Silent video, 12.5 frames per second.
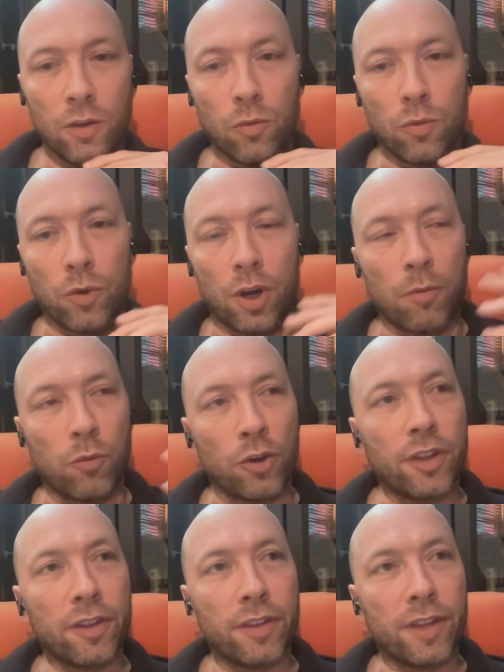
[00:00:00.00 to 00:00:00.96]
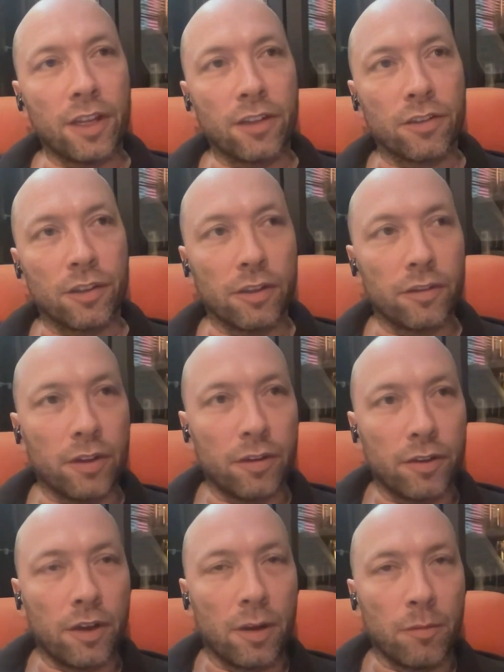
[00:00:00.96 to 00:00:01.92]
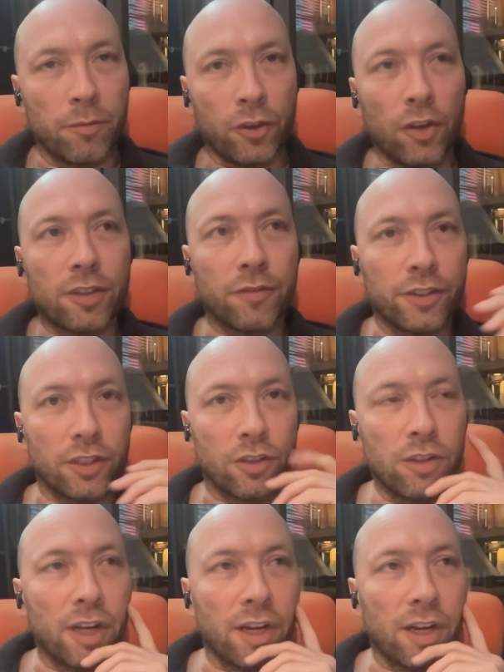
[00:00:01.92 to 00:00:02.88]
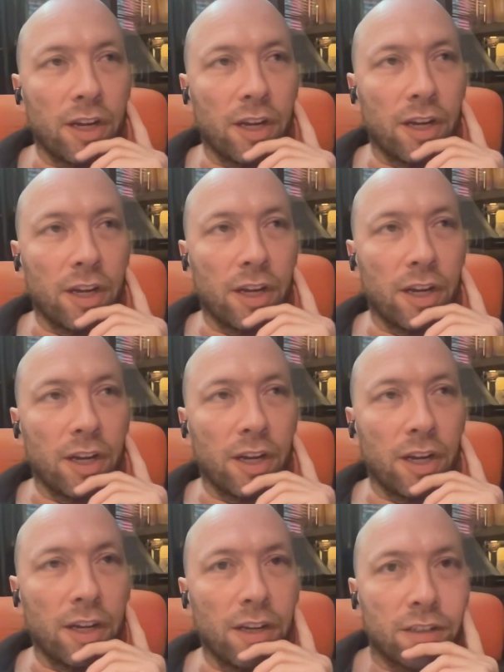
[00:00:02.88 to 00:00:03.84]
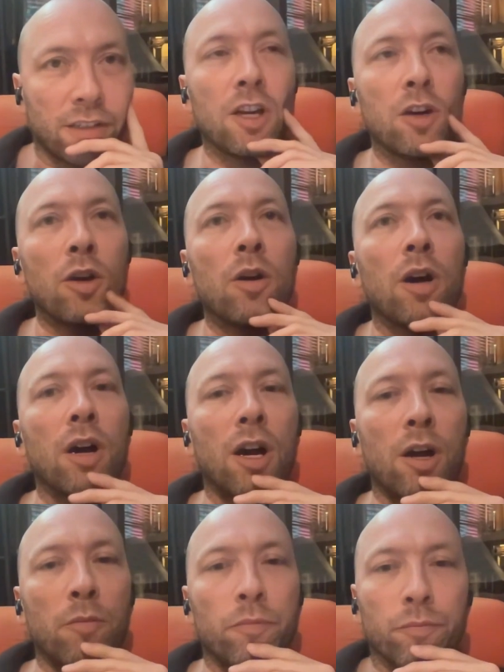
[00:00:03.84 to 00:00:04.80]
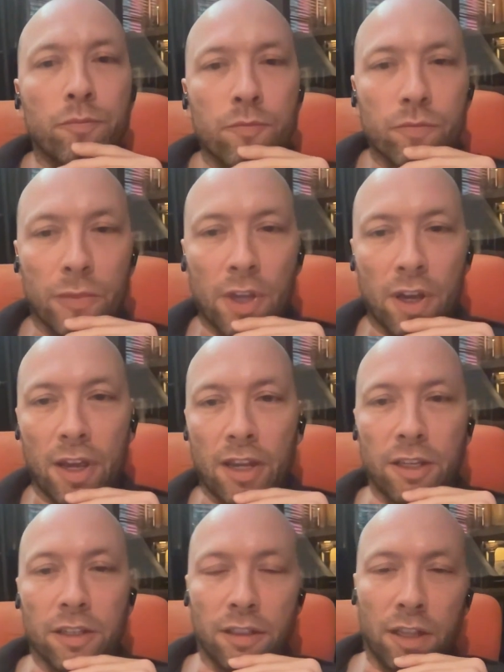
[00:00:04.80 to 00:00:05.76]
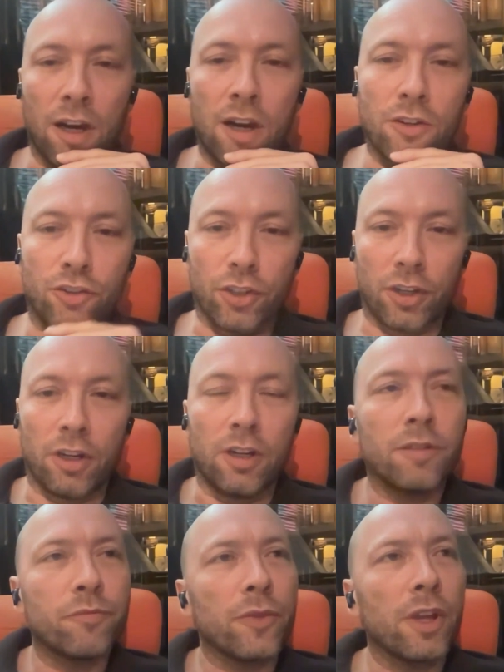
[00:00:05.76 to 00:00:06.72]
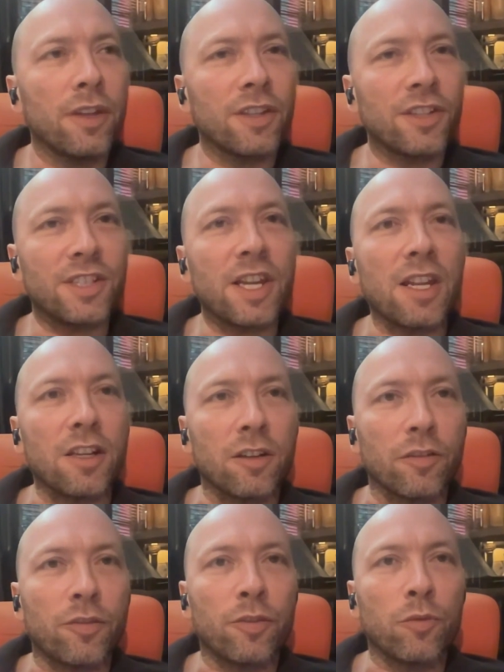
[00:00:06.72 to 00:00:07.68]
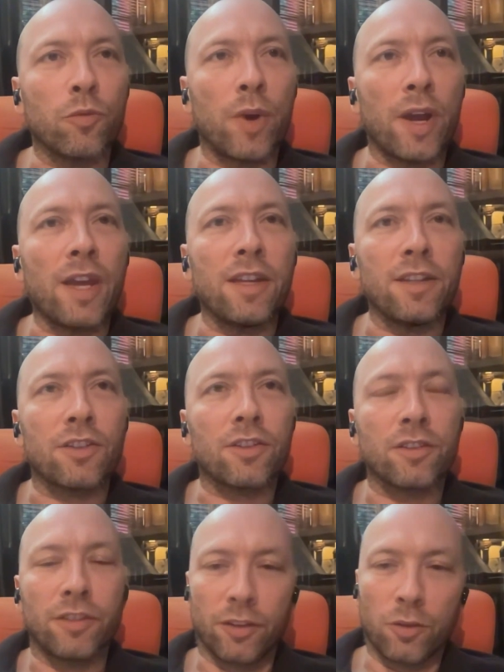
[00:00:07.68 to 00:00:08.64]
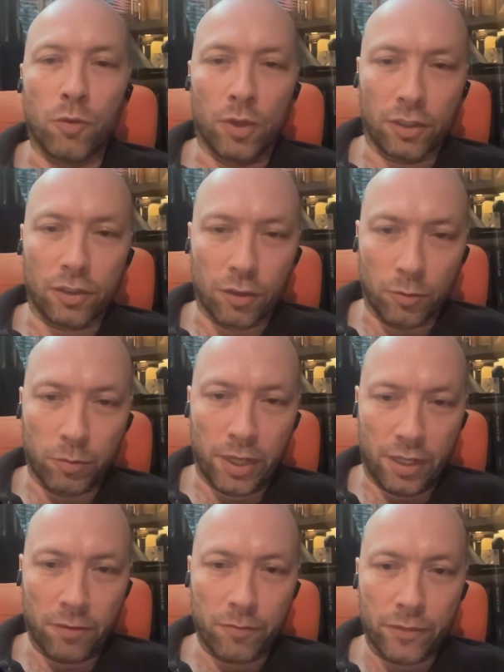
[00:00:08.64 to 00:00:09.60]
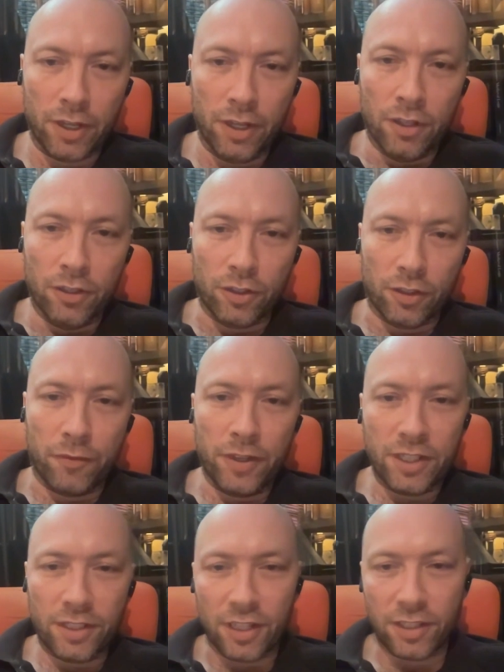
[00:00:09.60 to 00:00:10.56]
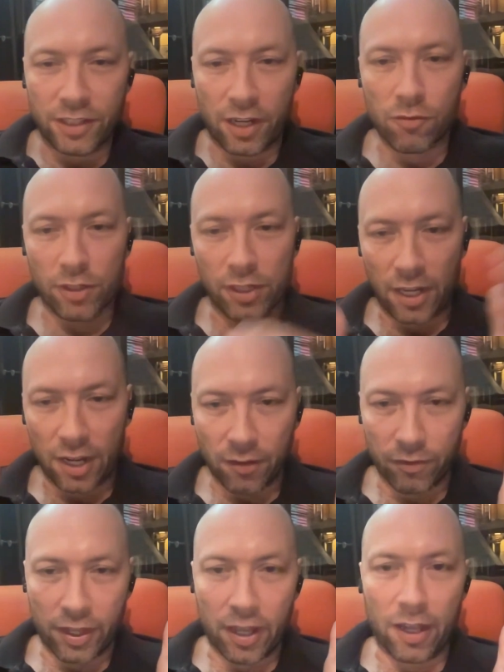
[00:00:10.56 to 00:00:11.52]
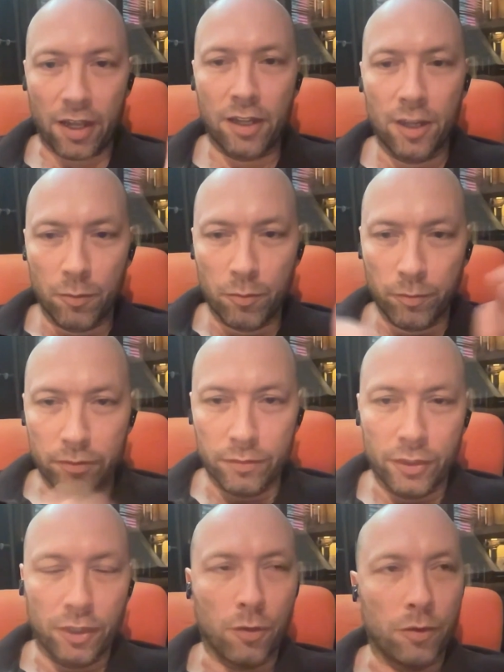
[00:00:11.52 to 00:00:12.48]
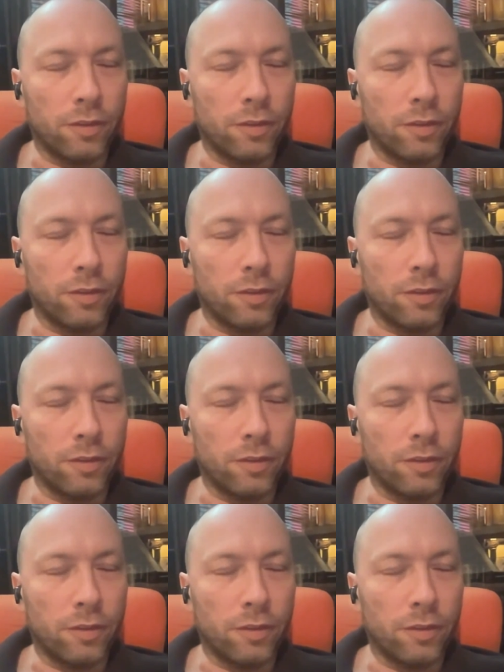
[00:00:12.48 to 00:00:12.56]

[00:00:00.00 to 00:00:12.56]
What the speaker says: One of the things that philosophers are good at is considering um, a larger set of ways that the world could be. So the physicists generally have their, you know,